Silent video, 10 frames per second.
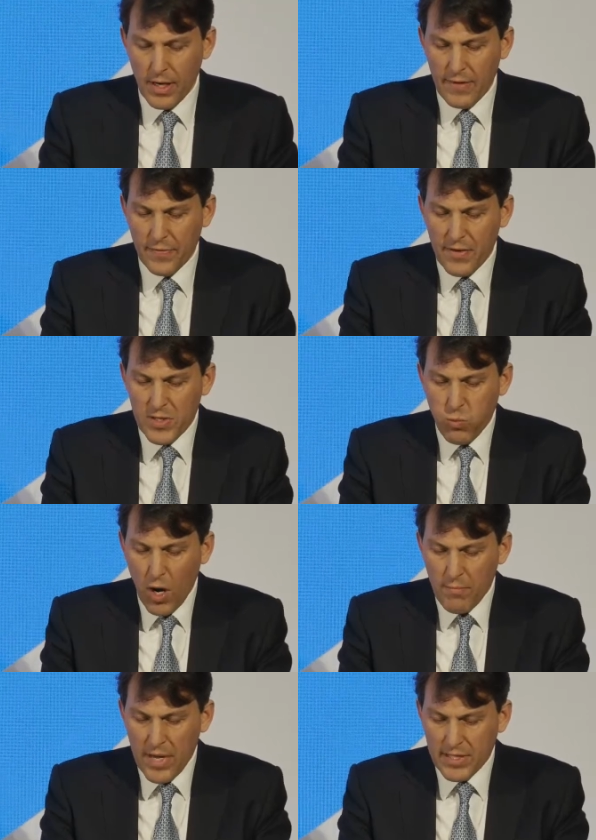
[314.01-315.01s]
And if there is
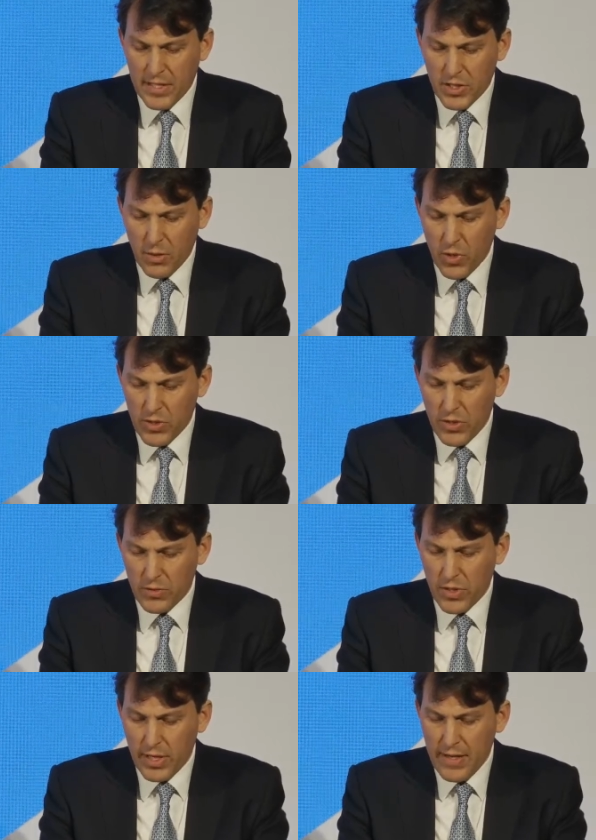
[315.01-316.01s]
one message I want you
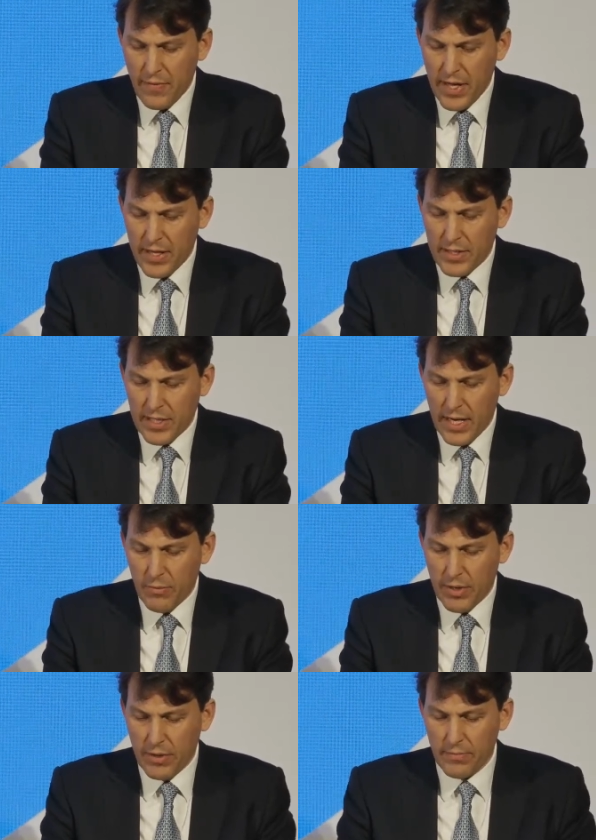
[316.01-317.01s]
to leave here today
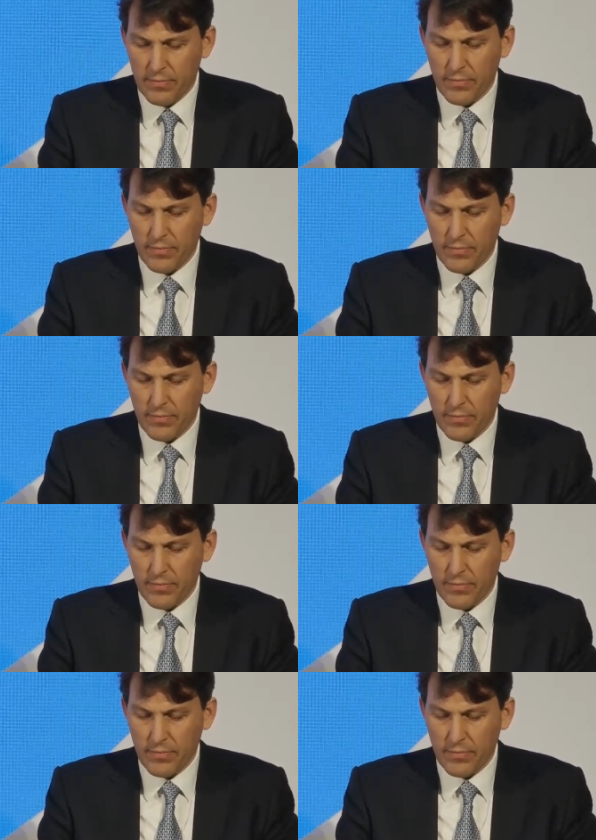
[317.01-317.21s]
with,